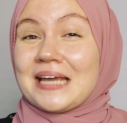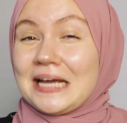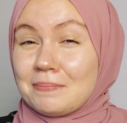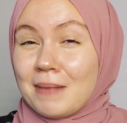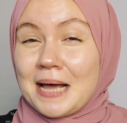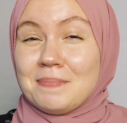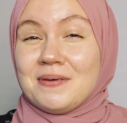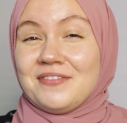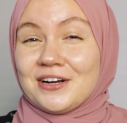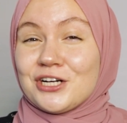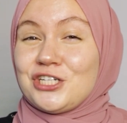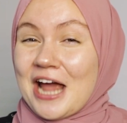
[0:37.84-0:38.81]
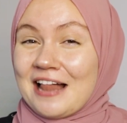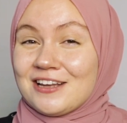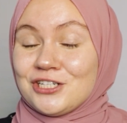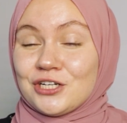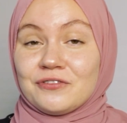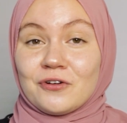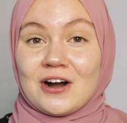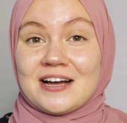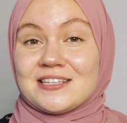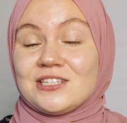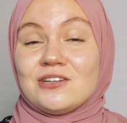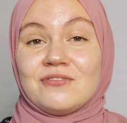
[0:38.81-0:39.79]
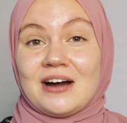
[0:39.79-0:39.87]
it might be very challenging for us
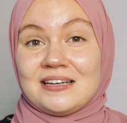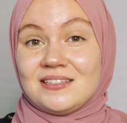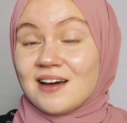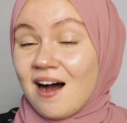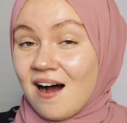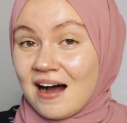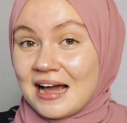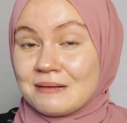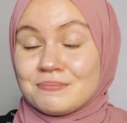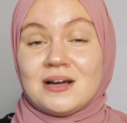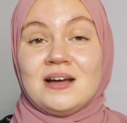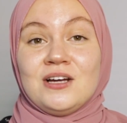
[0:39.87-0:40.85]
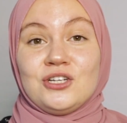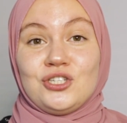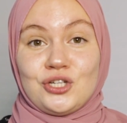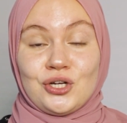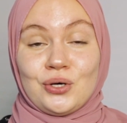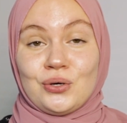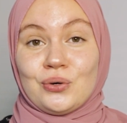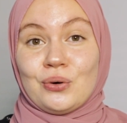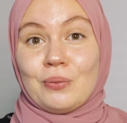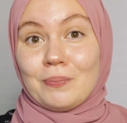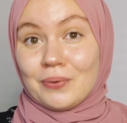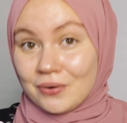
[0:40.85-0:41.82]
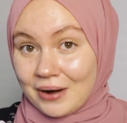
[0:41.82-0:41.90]
to find time to
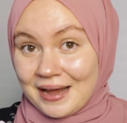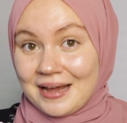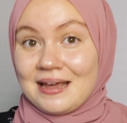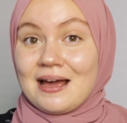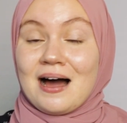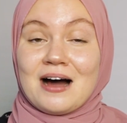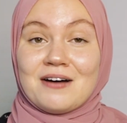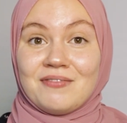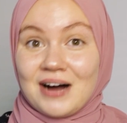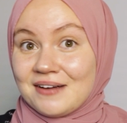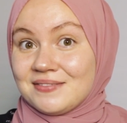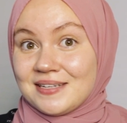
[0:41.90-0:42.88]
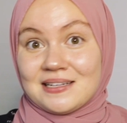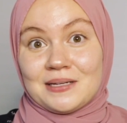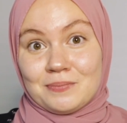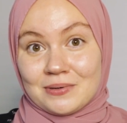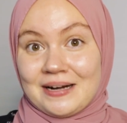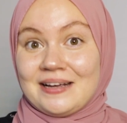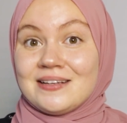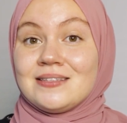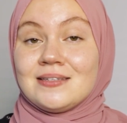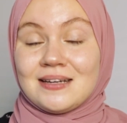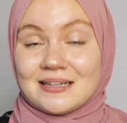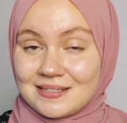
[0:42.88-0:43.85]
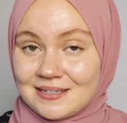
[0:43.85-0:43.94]
pray our 5 daily prayers
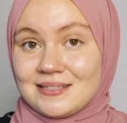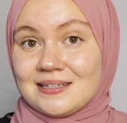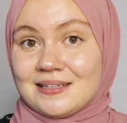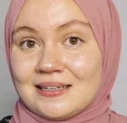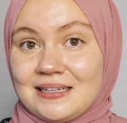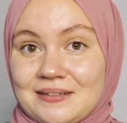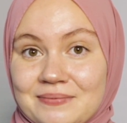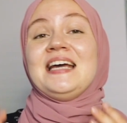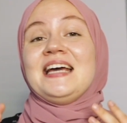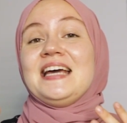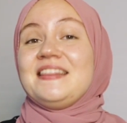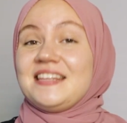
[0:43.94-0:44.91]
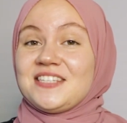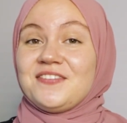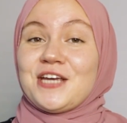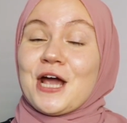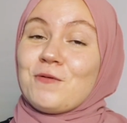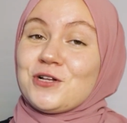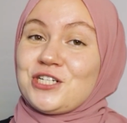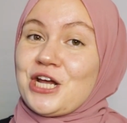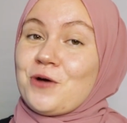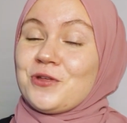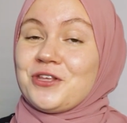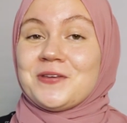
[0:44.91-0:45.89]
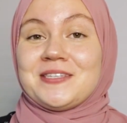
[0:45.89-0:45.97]
consistently. In this video, I will share
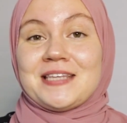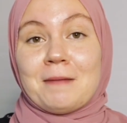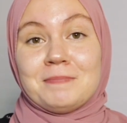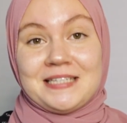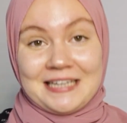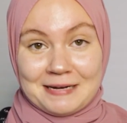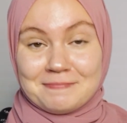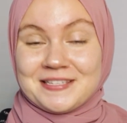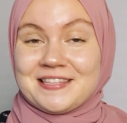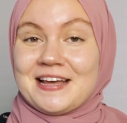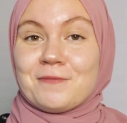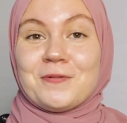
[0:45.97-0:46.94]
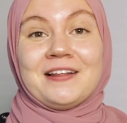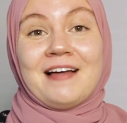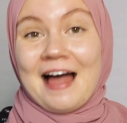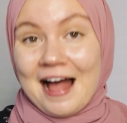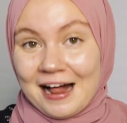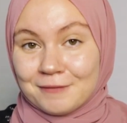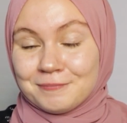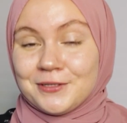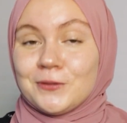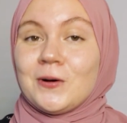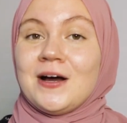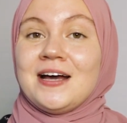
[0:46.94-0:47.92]
with you some tips that will help you